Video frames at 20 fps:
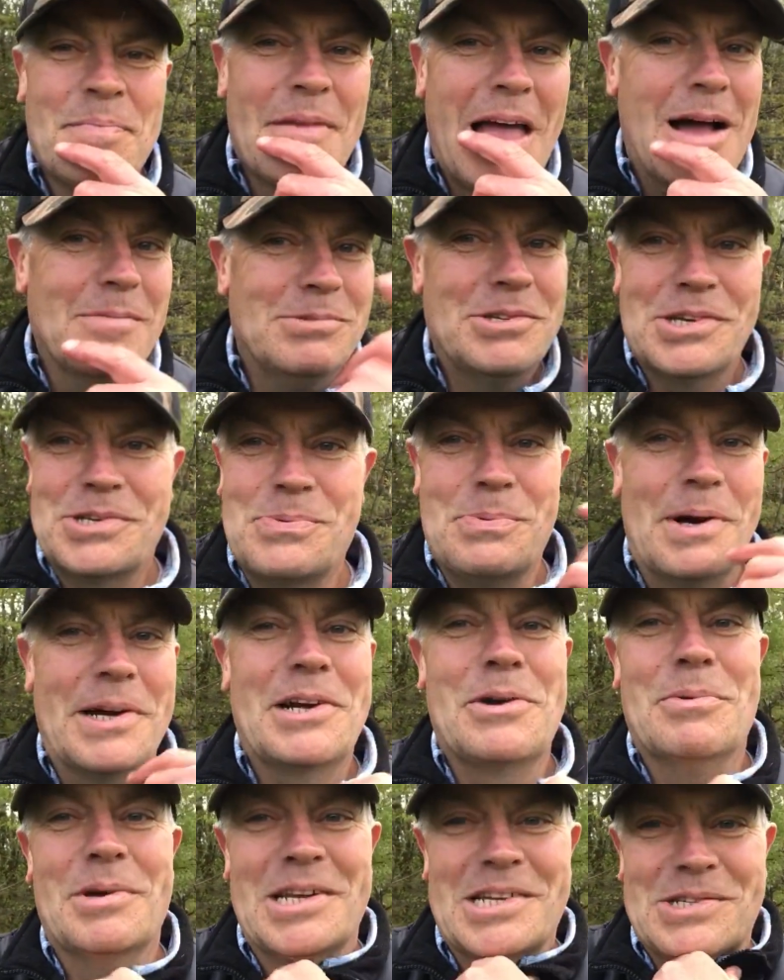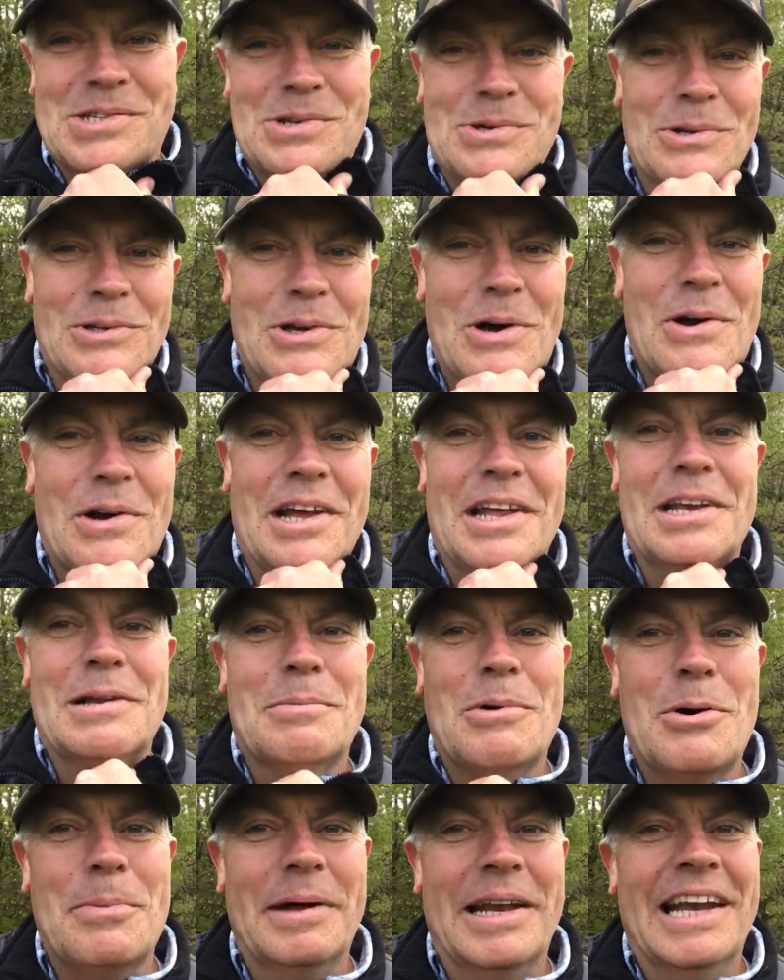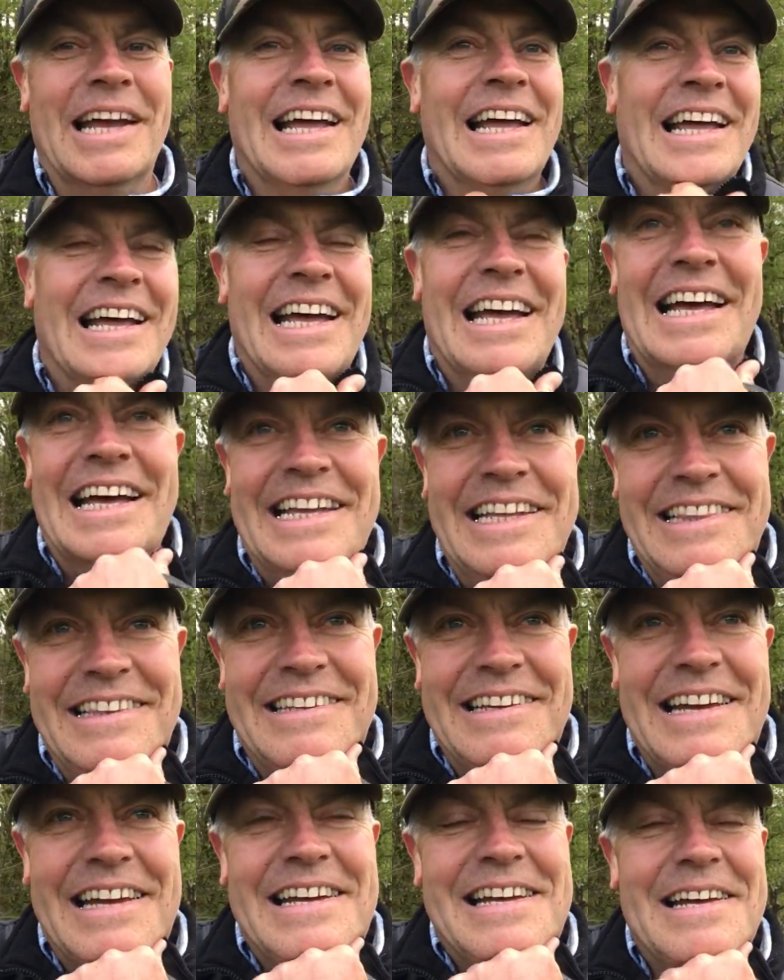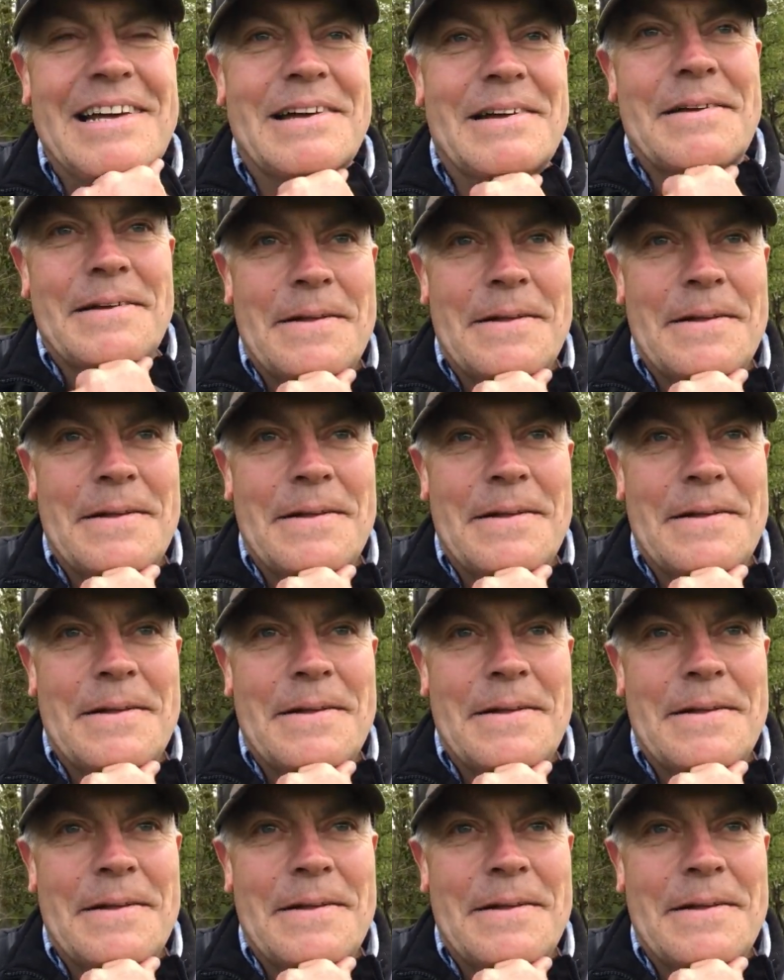I'm just working with this new dog at the moment, and I